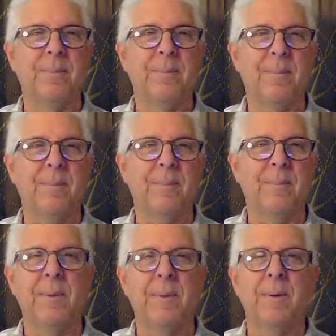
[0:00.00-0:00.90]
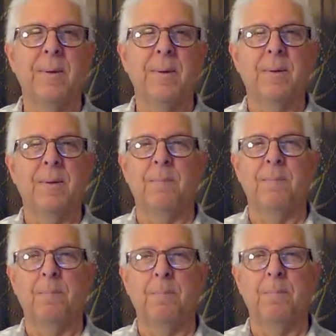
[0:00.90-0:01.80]

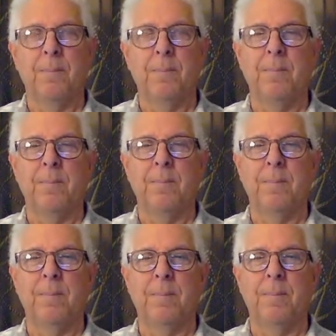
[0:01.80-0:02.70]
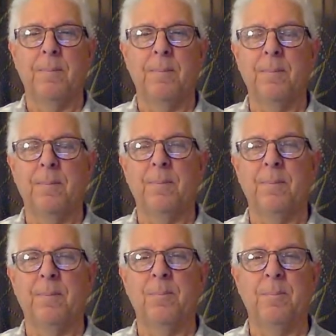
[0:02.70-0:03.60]

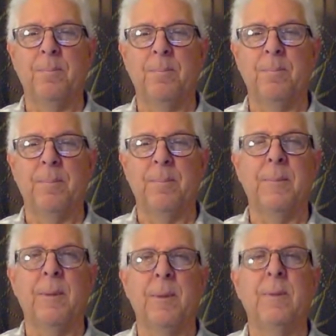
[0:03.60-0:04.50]
(not speaking)